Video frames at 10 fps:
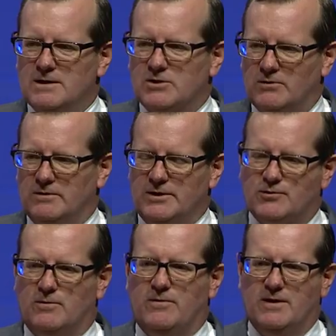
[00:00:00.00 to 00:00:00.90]
Certainly
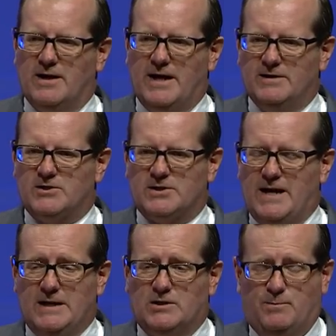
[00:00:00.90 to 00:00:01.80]
true in the United
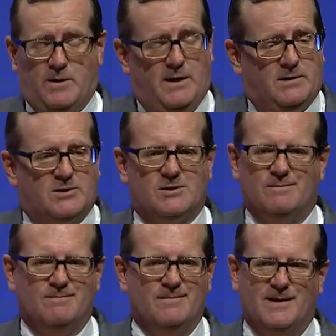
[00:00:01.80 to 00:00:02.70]
States, but
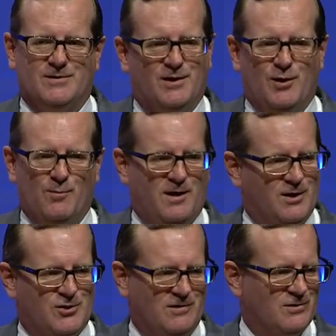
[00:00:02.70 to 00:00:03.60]
it's, it's a human
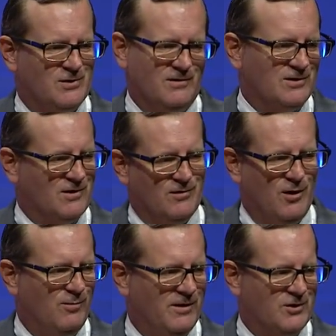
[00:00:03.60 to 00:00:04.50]
issue, so it's a
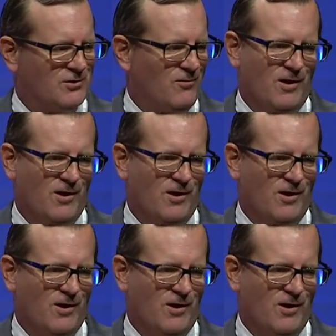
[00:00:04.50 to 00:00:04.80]
global issue.